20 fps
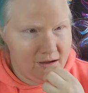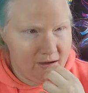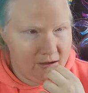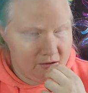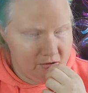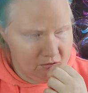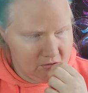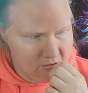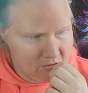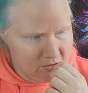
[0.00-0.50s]

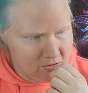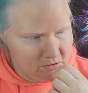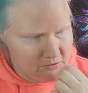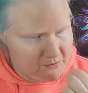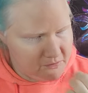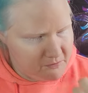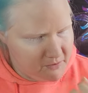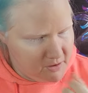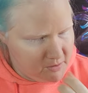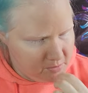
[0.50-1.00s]
hair or
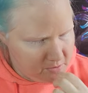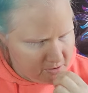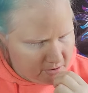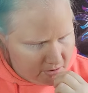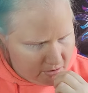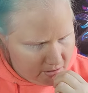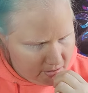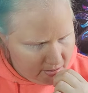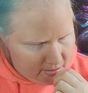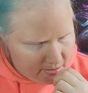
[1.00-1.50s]

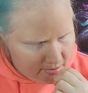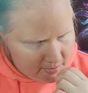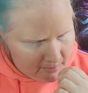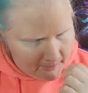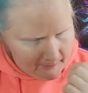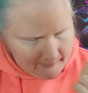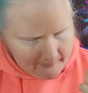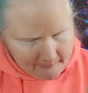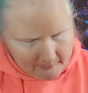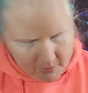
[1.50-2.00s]
fiber,
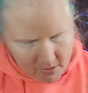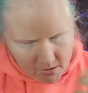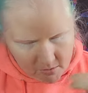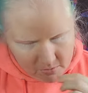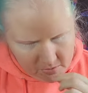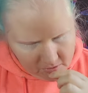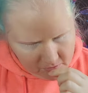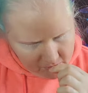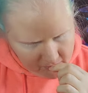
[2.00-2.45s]
probably a